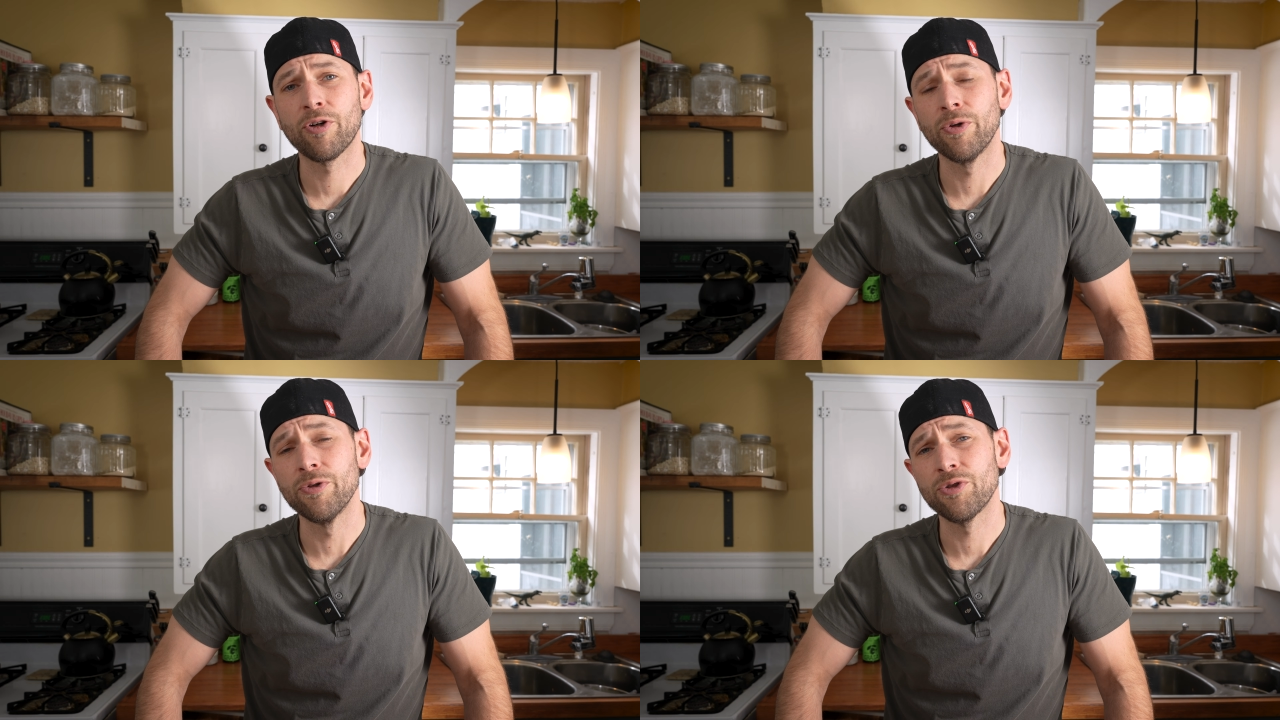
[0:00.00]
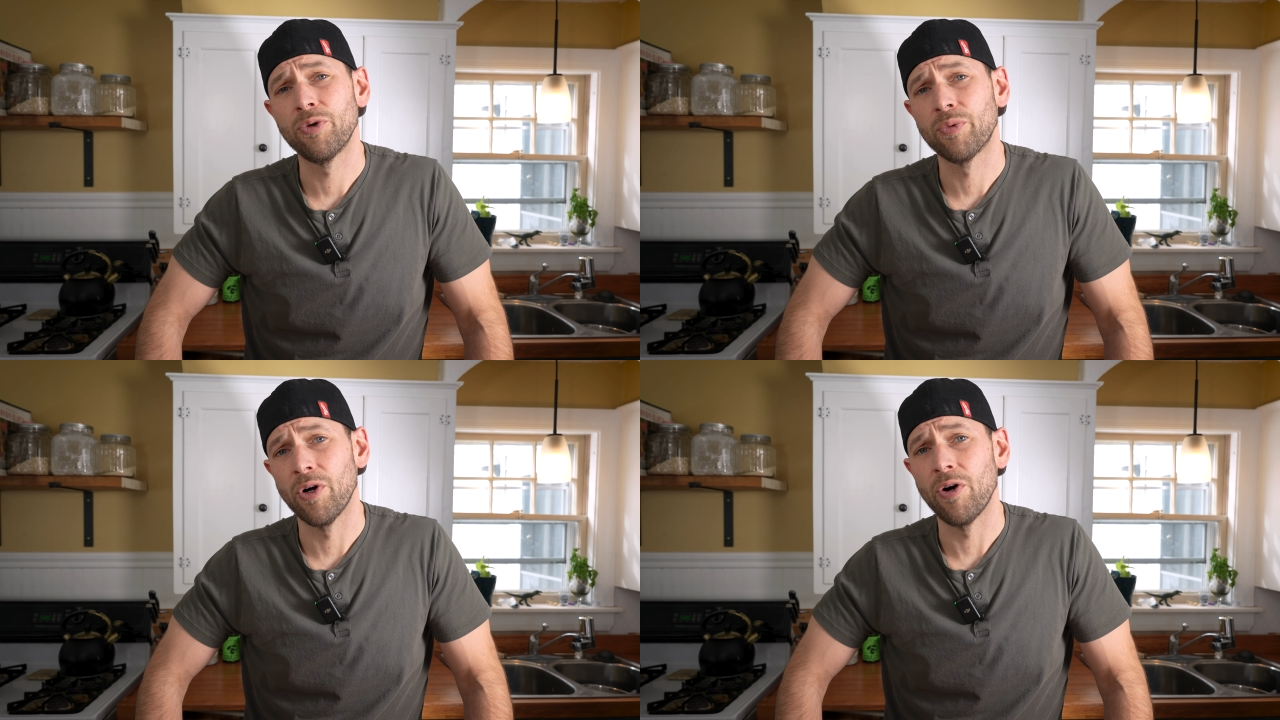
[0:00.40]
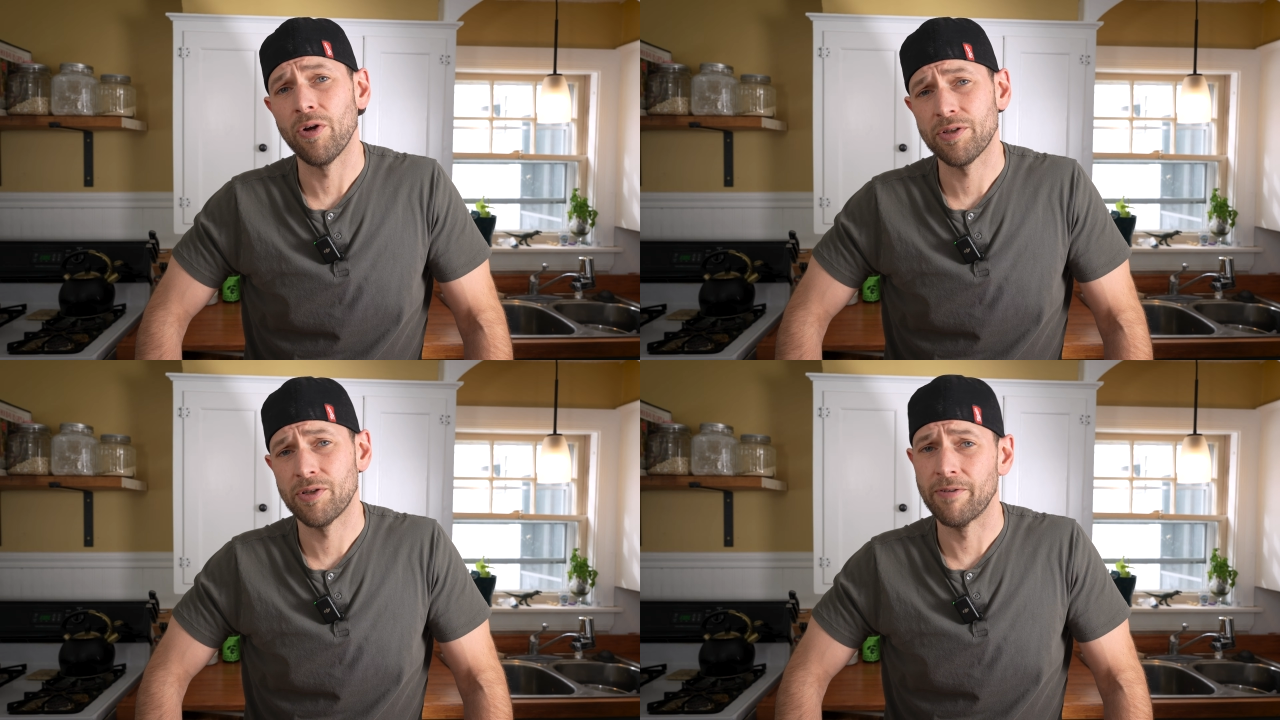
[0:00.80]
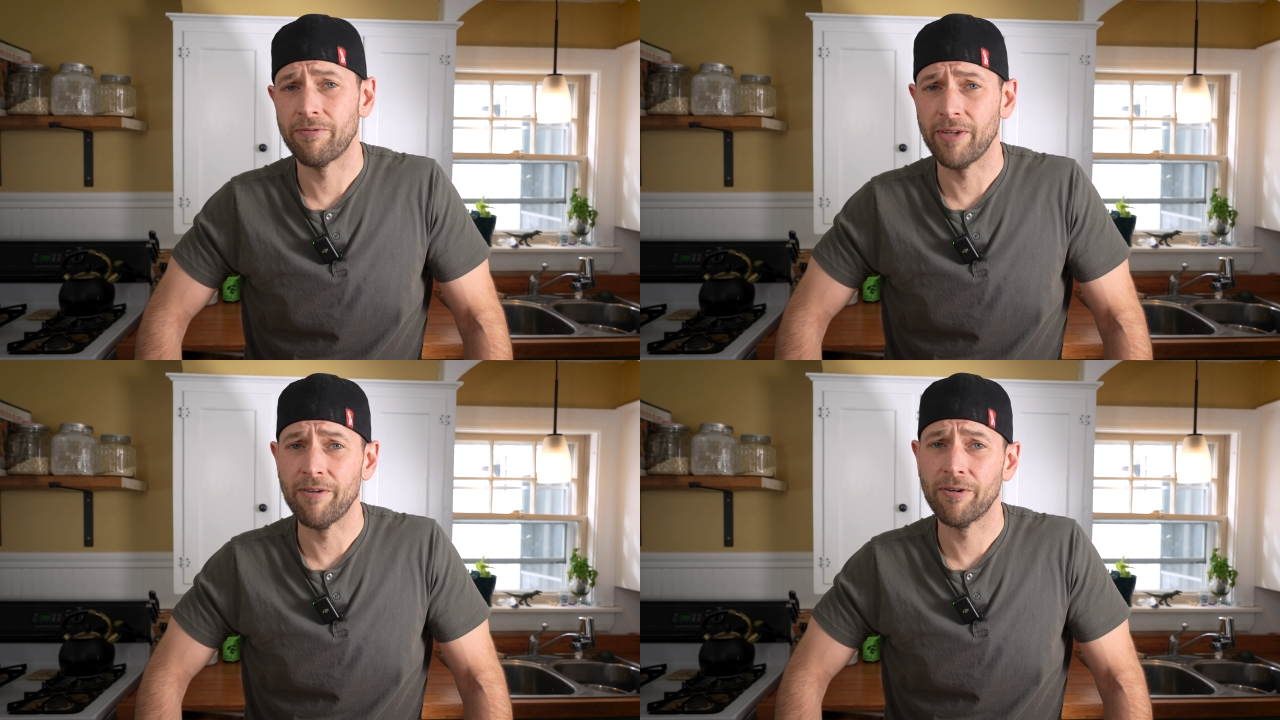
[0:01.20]
a crucial role to the
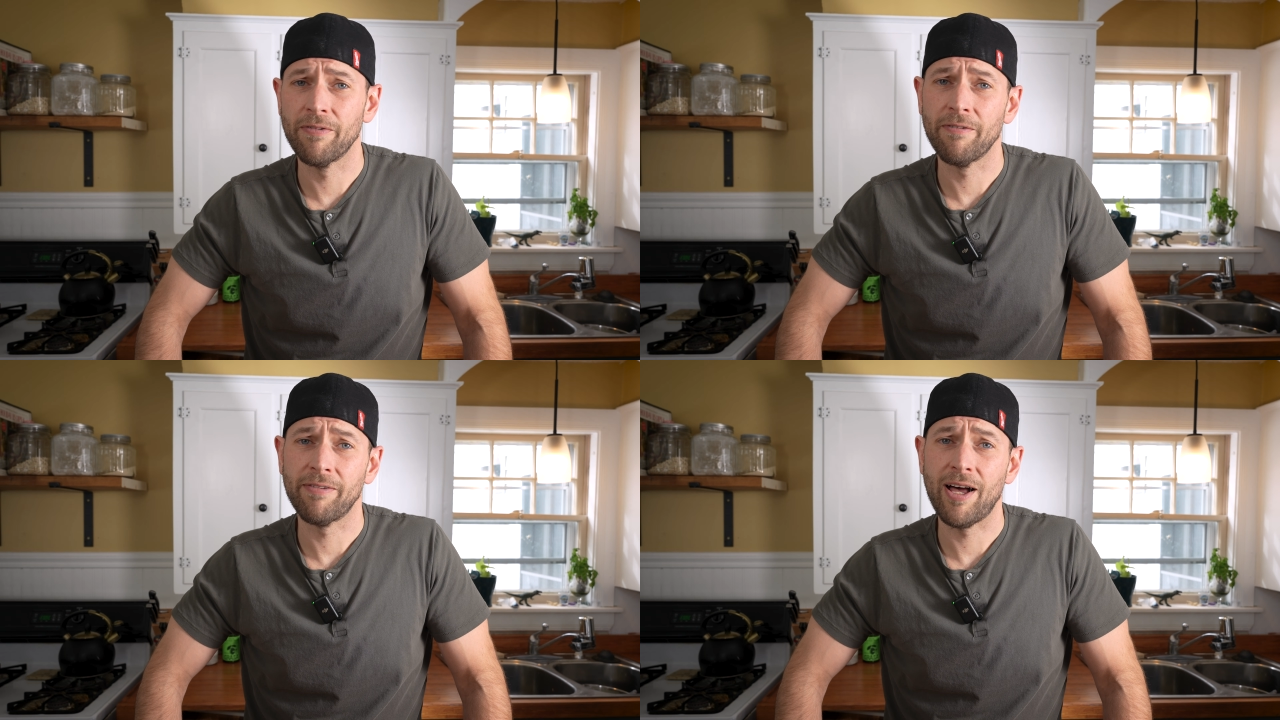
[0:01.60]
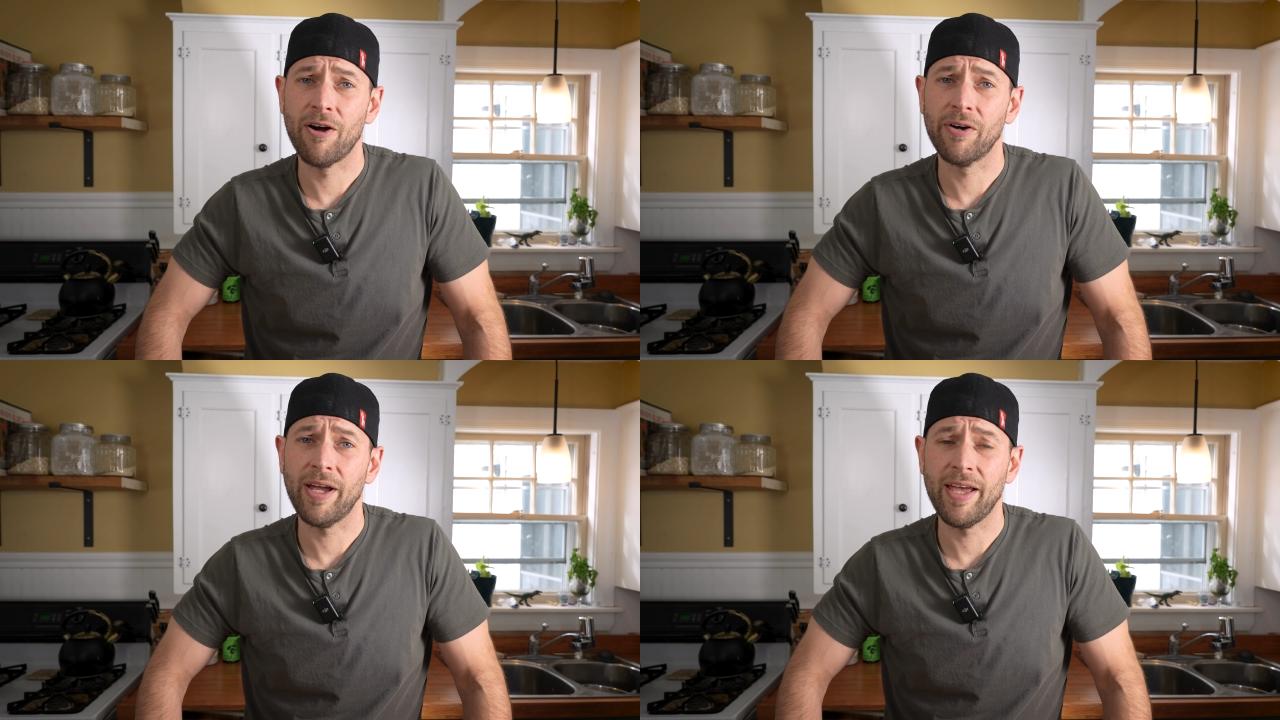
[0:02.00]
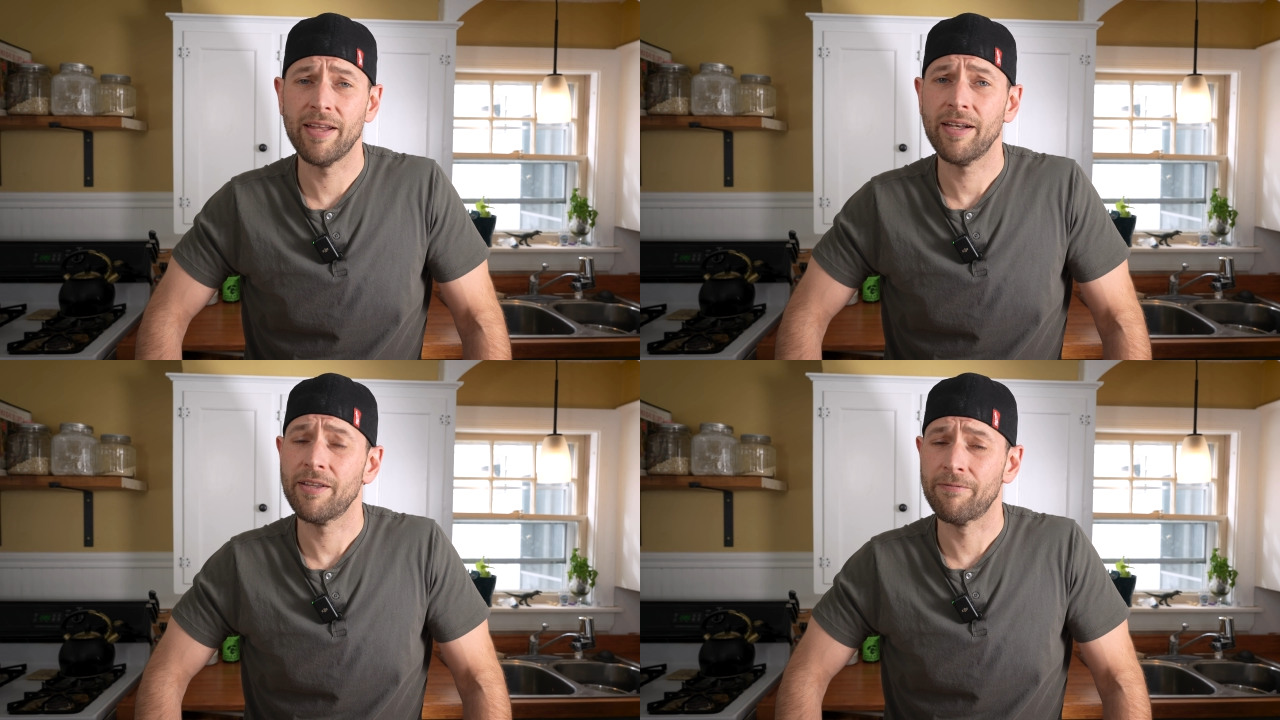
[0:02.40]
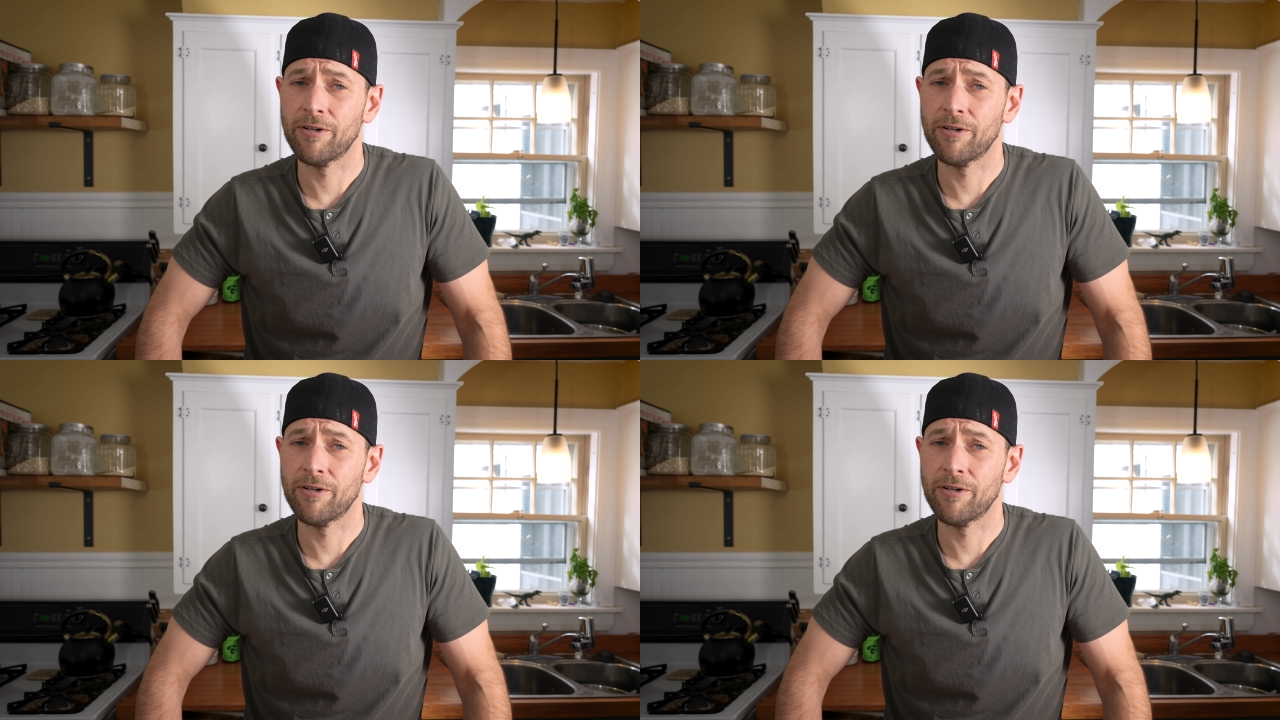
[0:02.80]
flavor of the flour and the